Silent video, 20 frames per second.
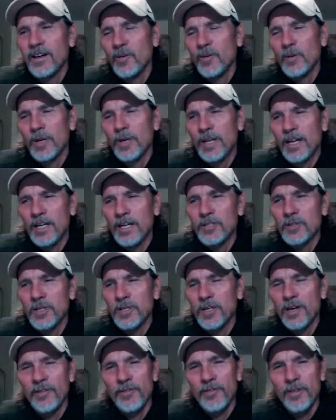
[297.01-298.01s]
We could actually
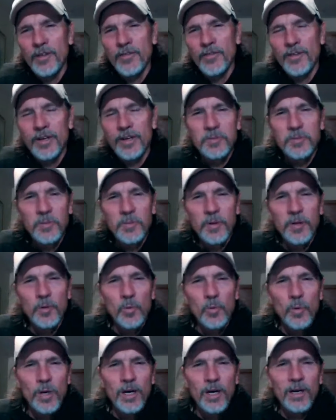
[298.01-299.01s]
cover the events pretty
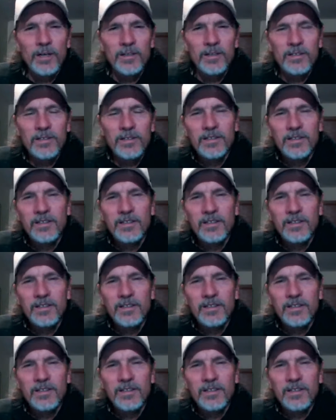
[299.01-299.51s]
well,